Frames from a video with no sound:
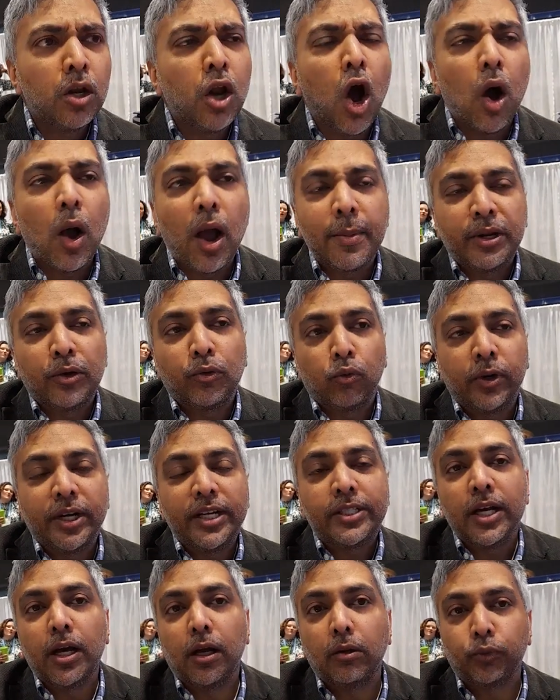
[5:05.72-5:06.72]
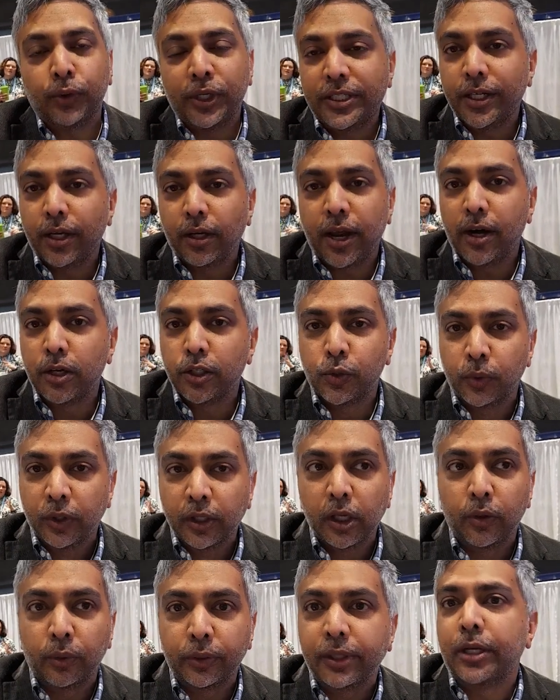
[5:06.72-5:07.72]
No, I mean, retail care is
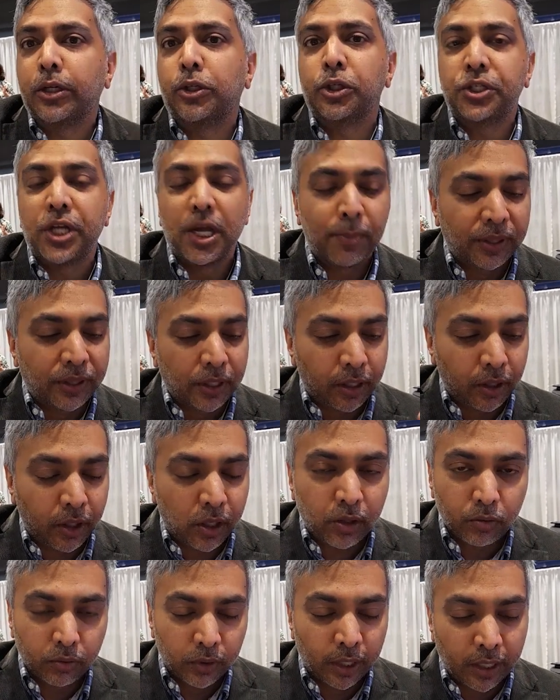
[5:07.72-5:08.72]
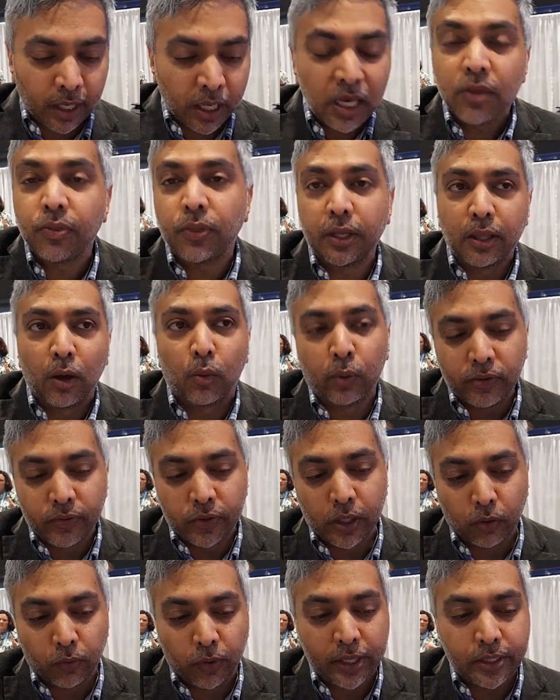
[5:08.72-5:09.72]
really, really interesting, but the key thing that we've
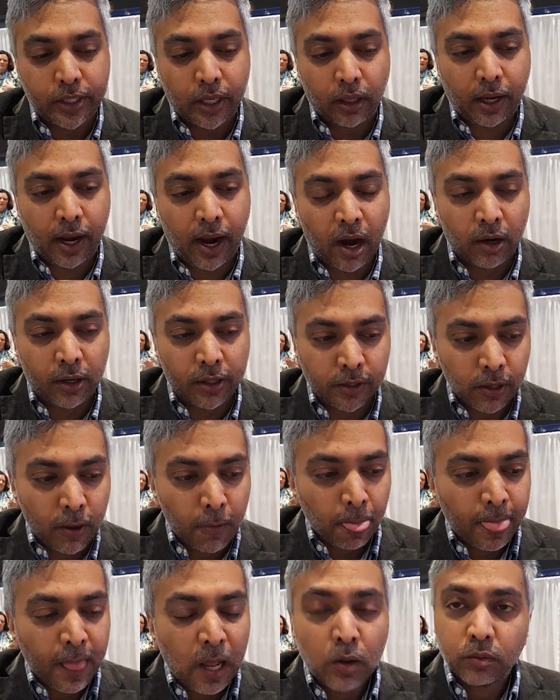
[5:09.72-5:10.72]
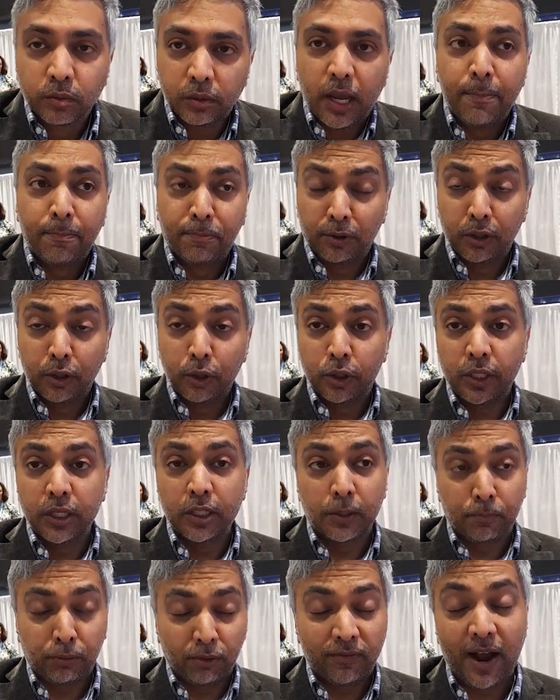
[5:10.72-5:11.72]
seen in retail care is it produces
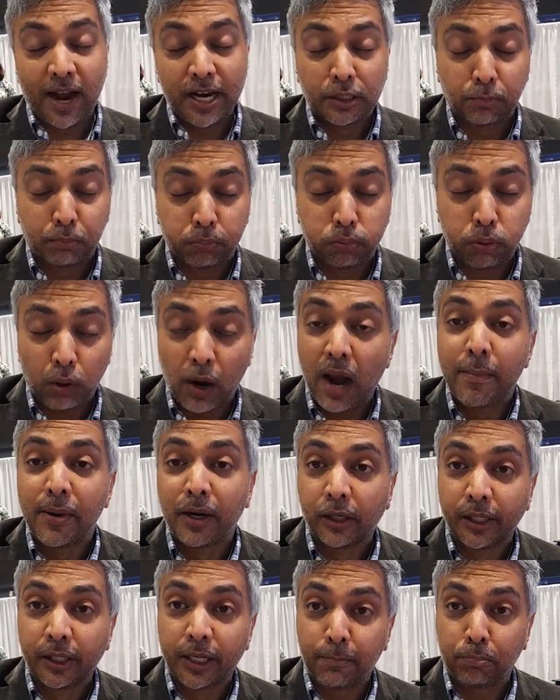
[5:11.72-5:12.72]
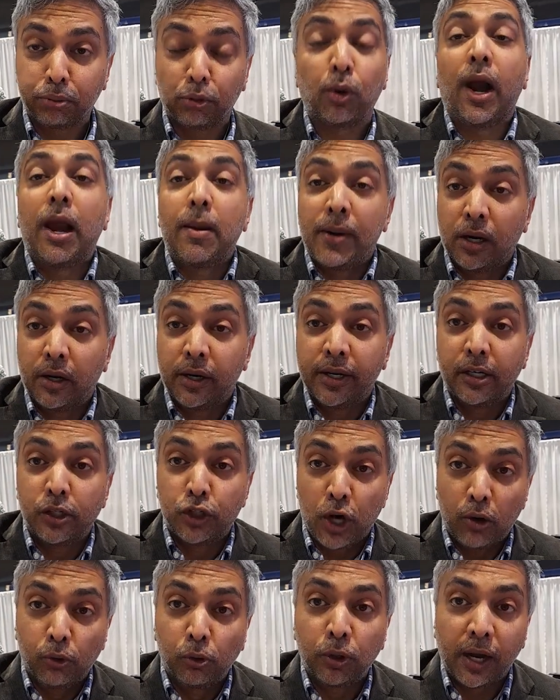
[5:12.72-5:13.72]
and provides primarily primary and
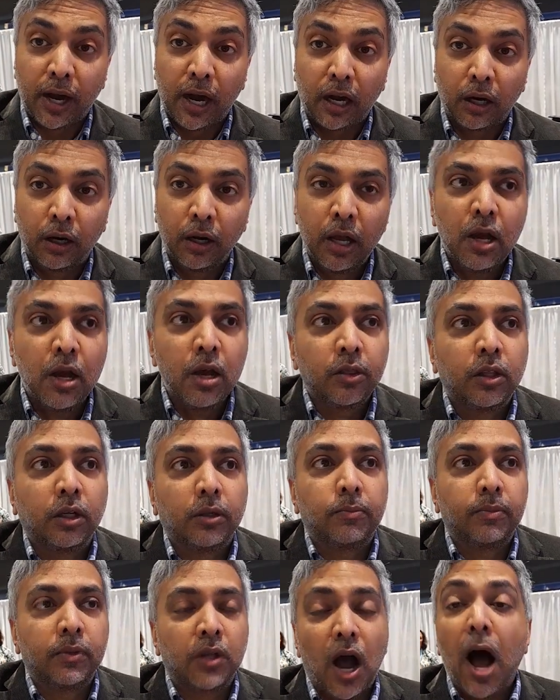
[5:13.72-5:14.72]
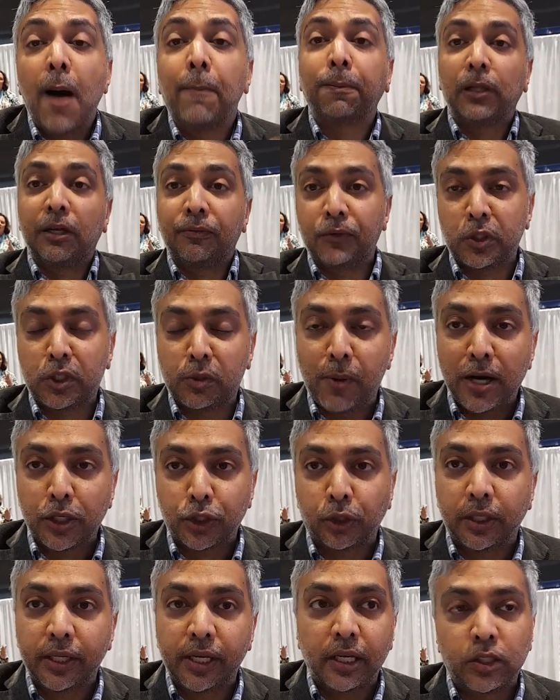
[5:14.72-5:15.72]
general care. The uplift of
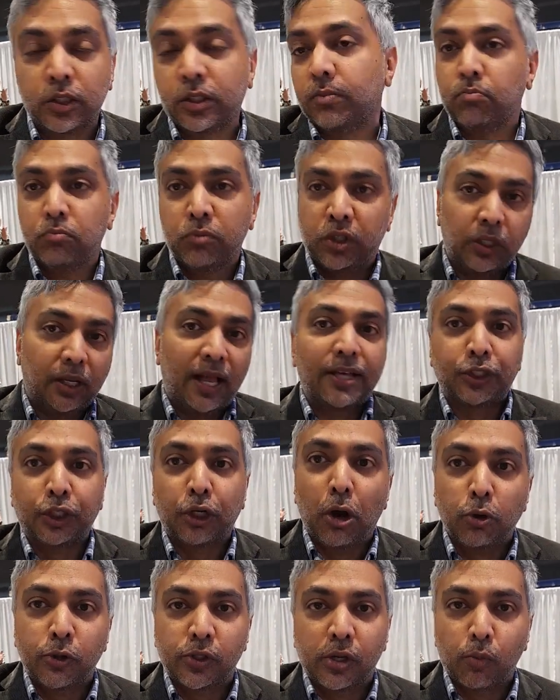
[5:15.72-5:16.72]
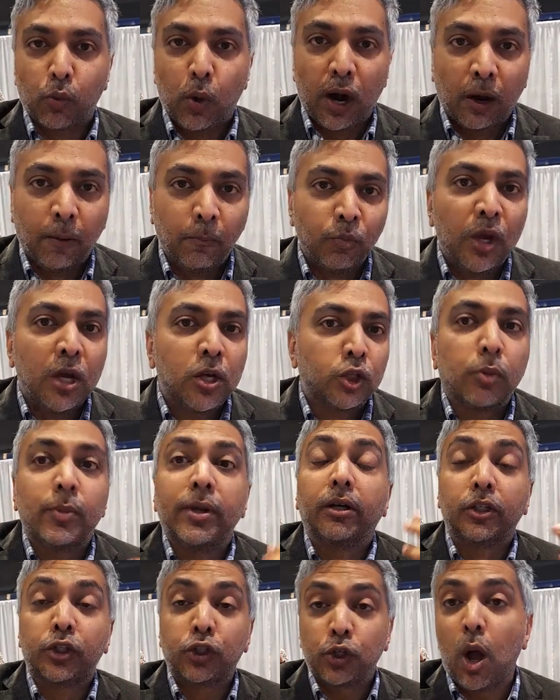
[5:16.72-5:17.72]
specialties still has to go somewhere. So being
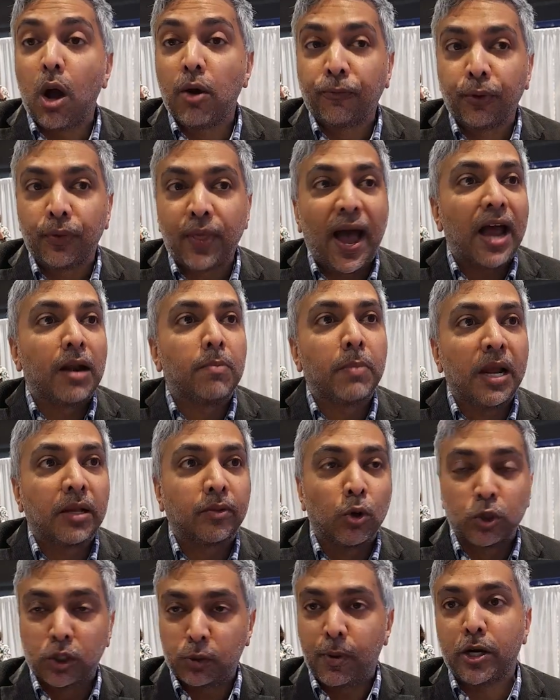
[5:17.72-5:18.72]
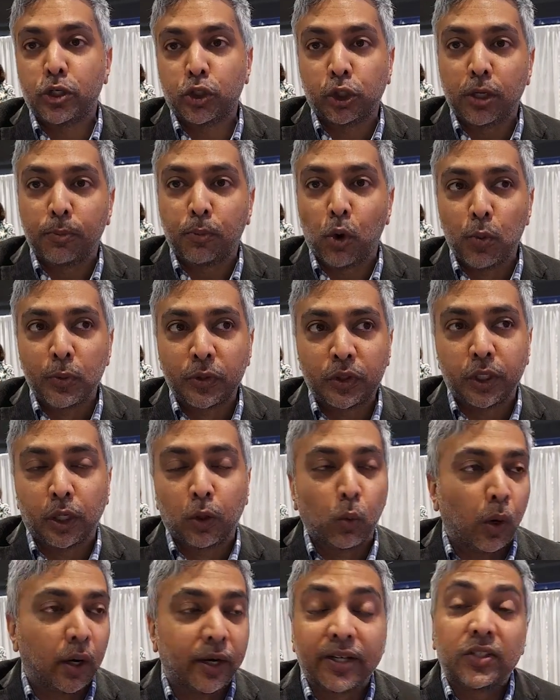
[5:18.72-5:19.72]
able to solve for that and make those specialty appointments still
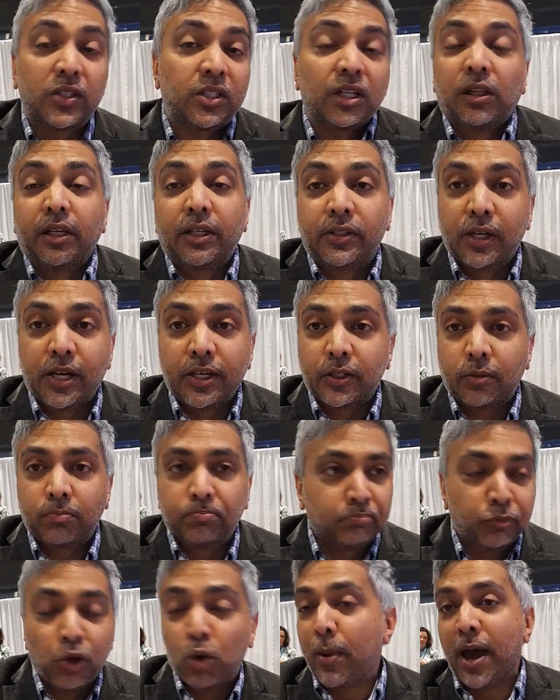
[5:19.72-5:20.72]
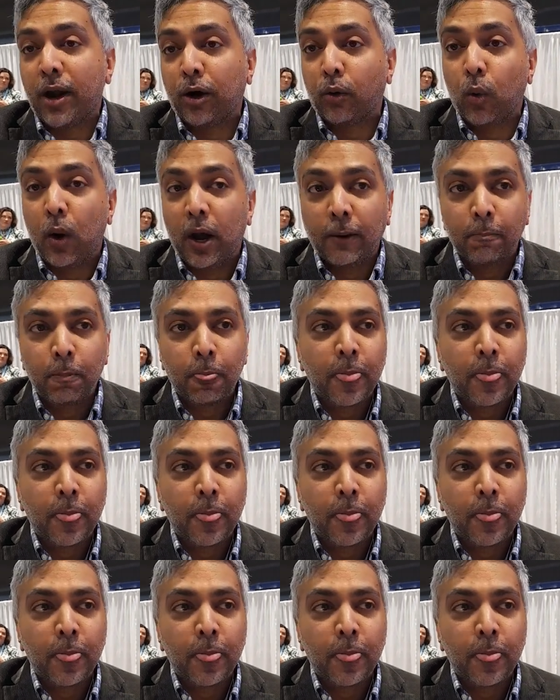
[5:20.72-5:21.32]
work, it still exists no matter what.